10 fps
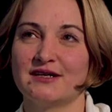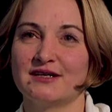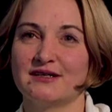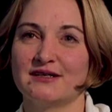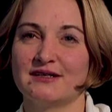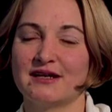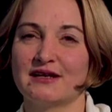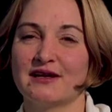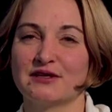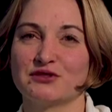Uh, I'd
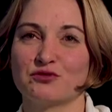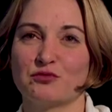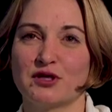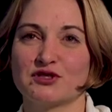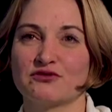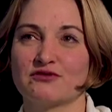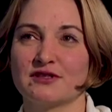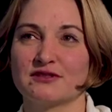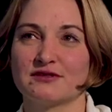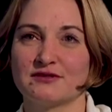like to mention that
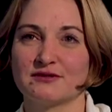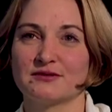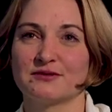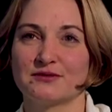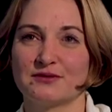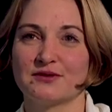uh,